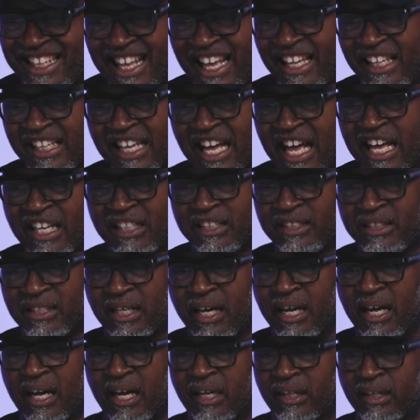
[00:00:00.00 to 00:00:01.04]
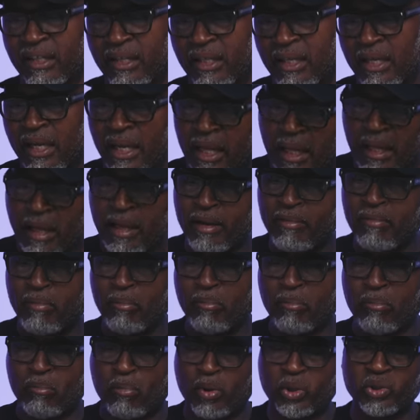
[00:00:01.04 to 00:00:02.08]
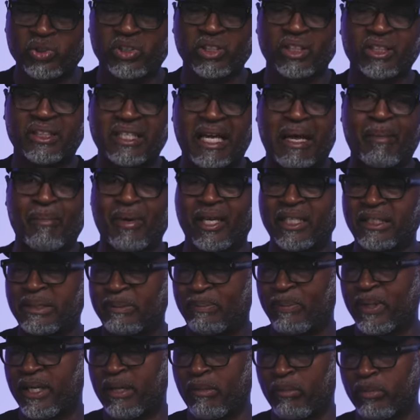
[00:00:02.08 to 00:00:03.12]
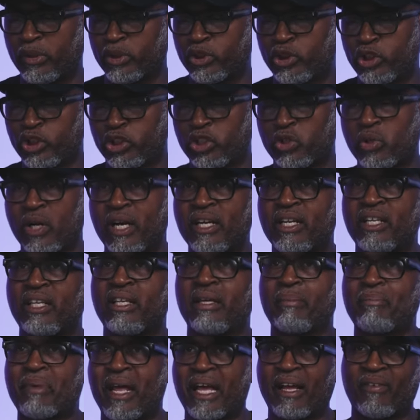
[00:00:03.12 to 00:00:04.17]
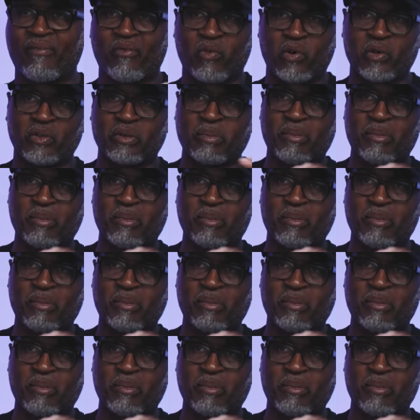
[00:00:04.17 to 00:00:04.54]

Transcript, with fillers: Like, I suck. And most of the time I spent was just trying to get back and forth